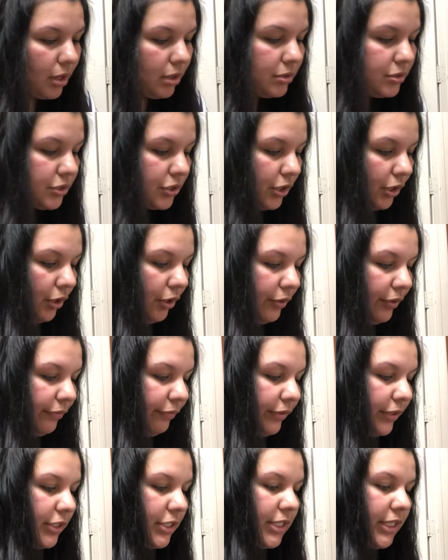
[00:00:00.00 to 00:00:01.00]
So the
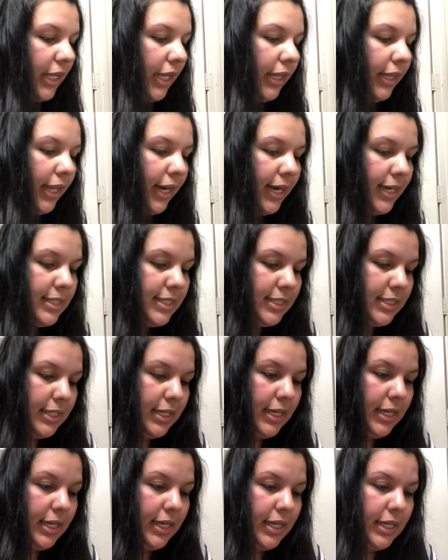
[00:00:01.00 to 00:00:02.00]
first thing that I
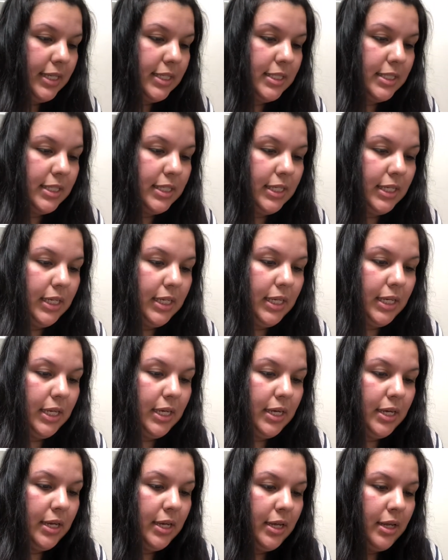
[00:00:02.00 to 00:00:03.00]
see is the
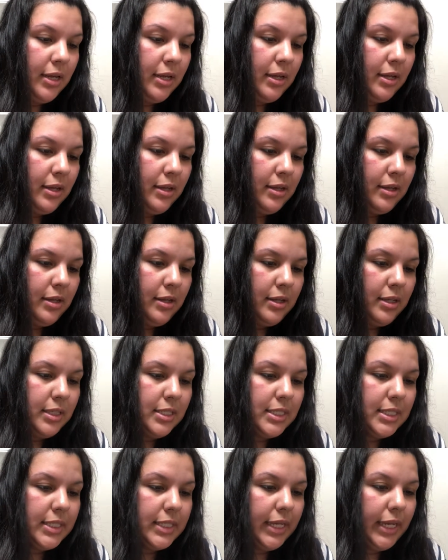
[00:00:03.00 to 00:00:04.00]

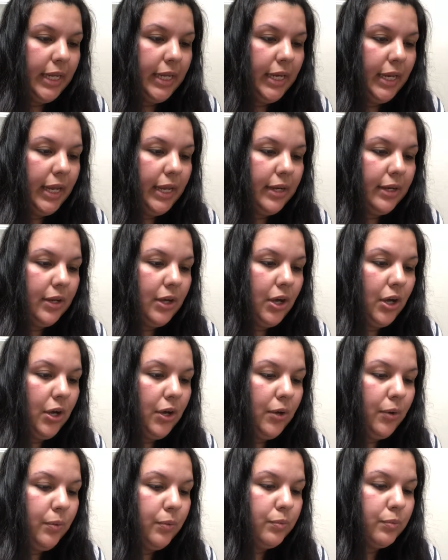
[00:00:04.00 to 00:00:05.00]
Skin &
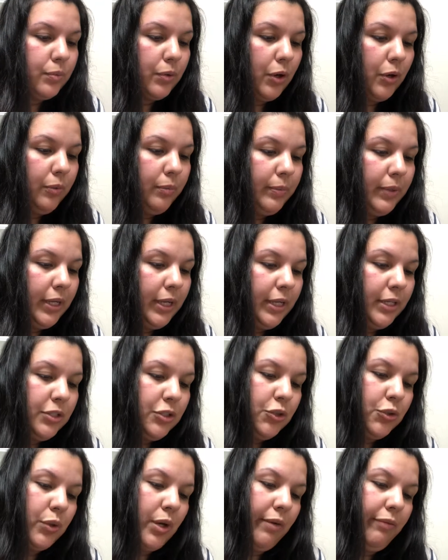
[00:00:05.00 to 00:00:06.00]
Co. Roma
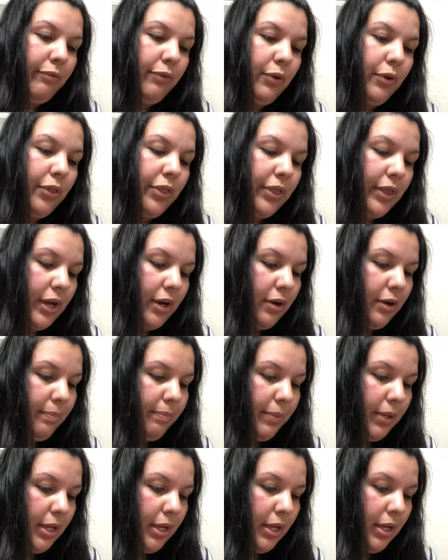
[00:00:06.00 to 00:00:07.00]
Truffle
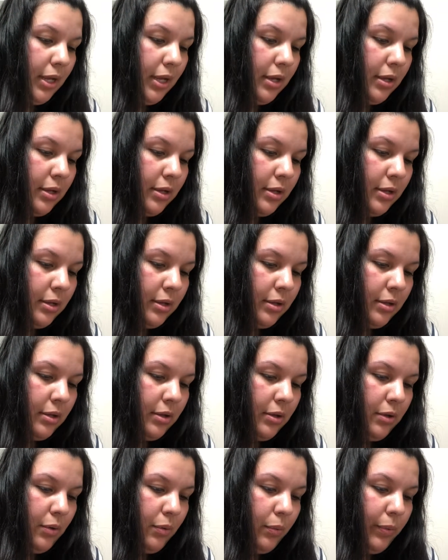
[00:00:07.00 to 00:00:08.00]
Therapy
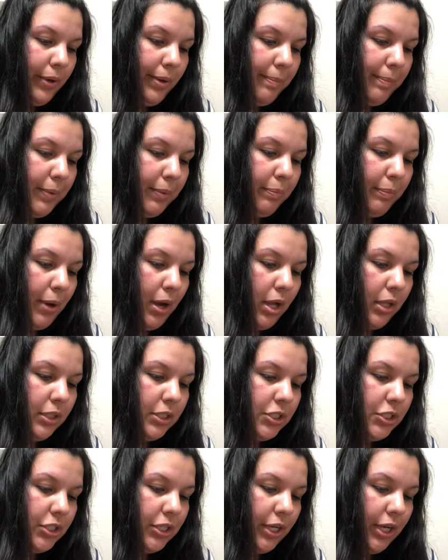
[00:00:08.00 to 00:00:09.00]
Whipped
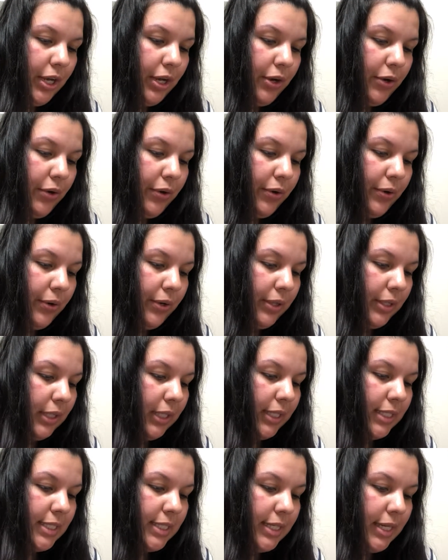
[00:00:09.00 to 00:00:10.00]
Polishing
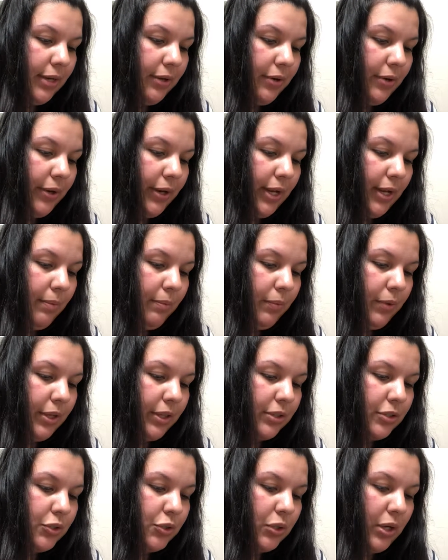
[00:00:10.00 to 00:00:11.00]
Cleansing Cream
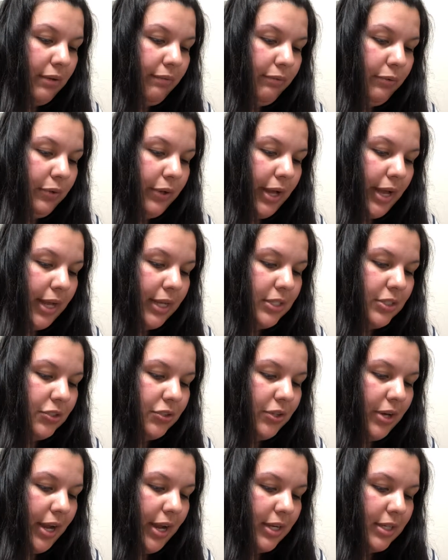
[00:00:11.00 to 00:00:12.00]
with Truffle
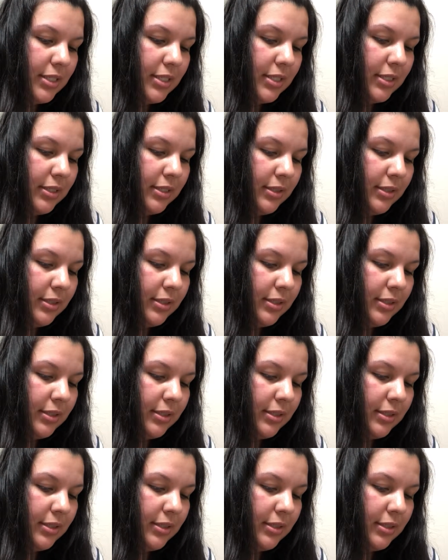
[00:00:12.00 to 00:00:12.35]
Extract.